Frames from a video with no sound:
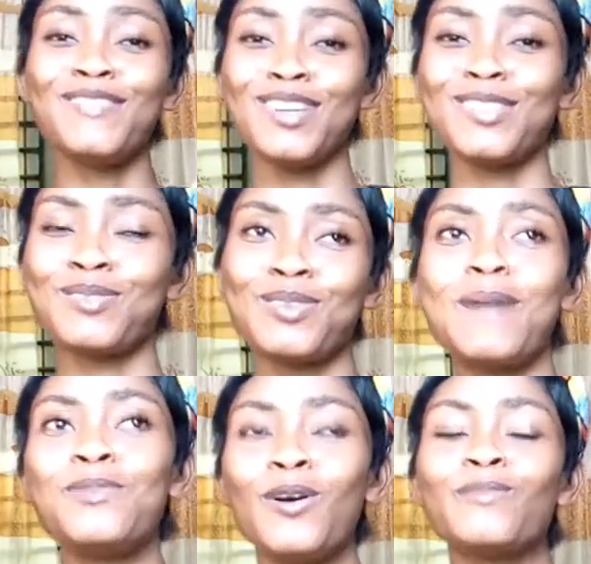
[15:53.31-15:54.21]
if you're not
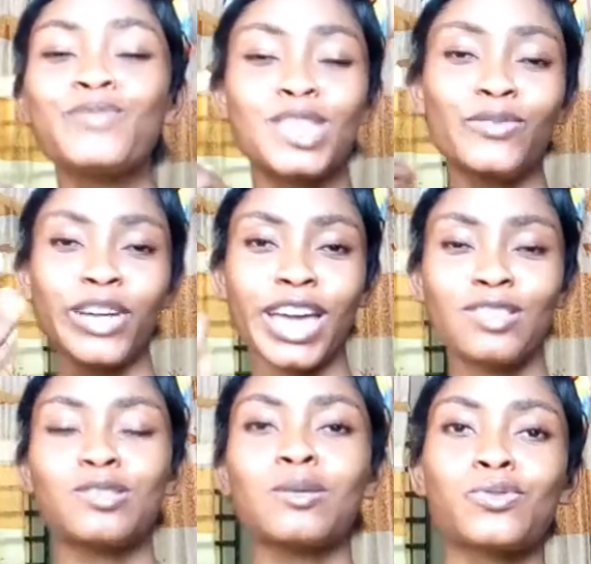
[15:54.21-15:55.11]
subscribed, don't forget
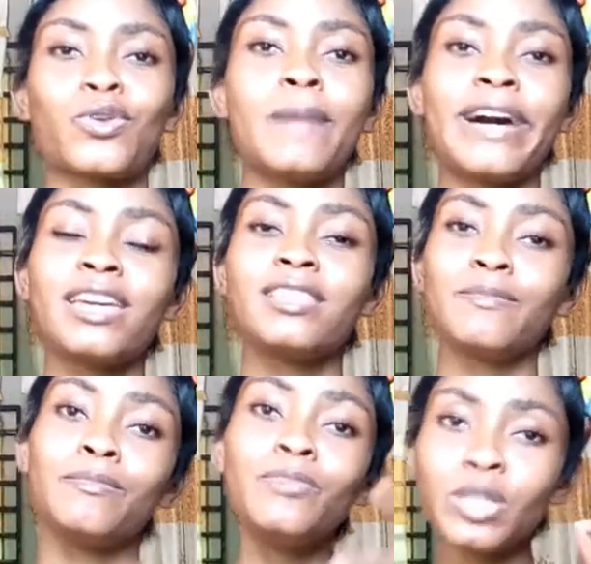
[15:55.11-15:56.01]
to subscribe and hit the